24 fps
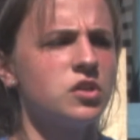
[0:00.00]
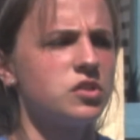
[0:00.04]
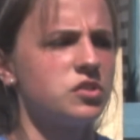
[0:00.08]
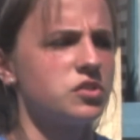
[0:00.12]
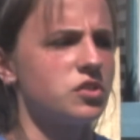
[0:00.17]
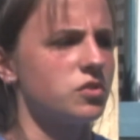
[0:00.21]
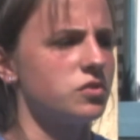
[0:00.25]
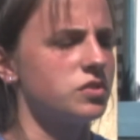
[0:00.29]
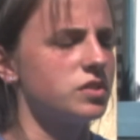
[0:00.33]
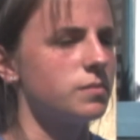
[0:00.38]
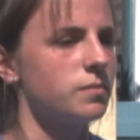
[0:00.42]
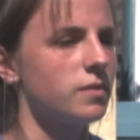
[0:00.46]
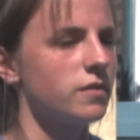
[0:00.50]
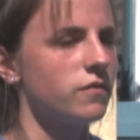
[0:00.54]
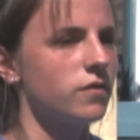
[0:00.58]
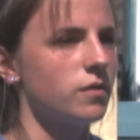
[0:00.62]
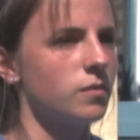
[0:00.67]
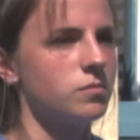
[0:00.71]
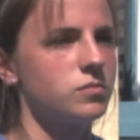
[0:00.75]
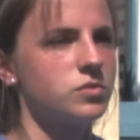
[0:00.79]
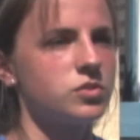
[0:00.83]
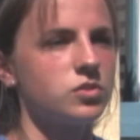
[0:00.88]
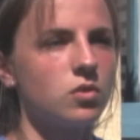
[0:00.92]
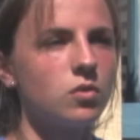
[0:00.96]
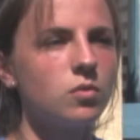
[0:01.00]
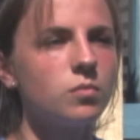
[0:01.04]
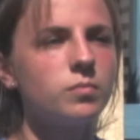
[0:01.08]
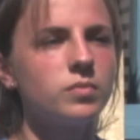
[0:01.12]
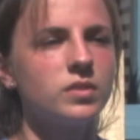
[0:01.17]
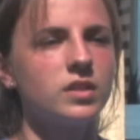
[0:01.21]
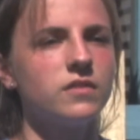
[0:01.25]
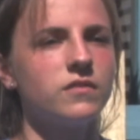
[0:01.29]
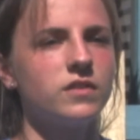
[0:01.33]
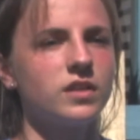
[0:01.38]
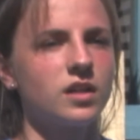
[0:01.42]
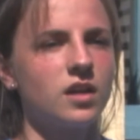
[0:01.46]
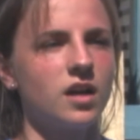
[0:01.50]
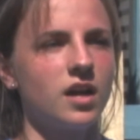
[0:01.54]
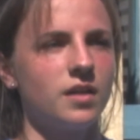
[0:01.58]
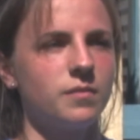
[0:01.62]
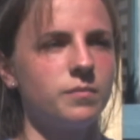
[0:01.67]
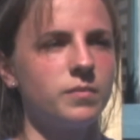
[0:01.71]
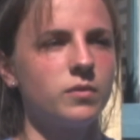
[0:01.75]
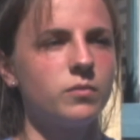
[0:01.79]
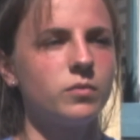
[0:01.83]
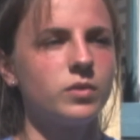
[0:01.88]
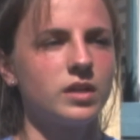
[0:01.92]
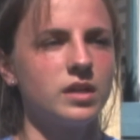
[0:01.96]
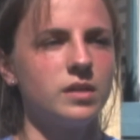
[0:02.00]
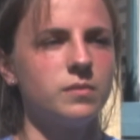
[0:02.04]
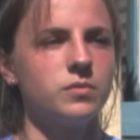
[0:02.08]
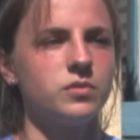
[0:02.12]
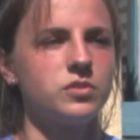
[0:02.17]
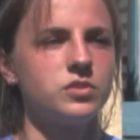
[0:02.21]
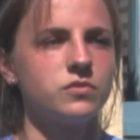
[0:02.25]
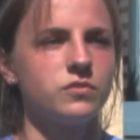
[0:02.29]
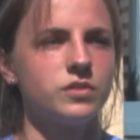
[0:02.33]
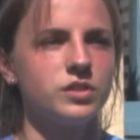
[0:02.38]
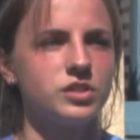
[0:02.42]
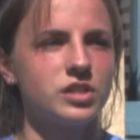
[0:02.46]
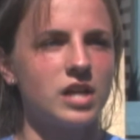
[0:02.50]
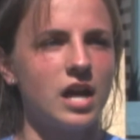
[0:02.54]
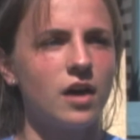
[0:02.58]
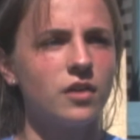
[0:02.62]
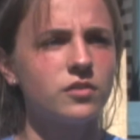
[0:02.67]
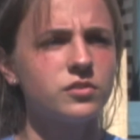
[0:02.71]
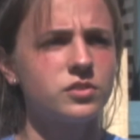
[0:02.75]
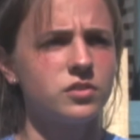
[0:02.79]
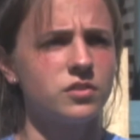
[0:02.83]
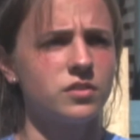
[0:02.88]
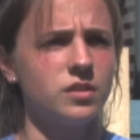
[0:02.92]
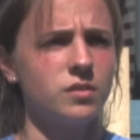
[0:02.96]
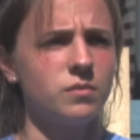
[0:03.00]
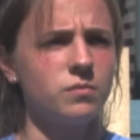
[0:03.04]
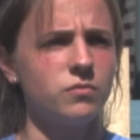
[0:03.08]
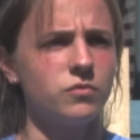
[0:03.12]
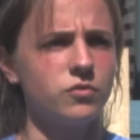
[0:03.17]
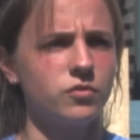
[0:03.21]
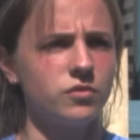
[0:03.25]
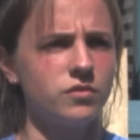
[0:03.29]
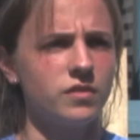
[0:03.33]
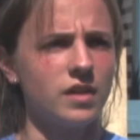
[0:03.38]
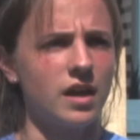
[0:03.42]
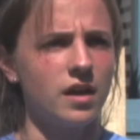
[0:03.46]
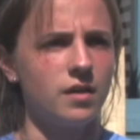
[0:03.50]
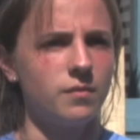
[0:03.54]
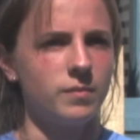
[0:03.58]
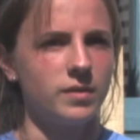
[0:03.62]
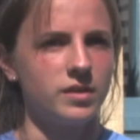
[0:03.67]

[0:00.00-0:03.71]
So some of them don't believe in God, but we're able to reach out to them through that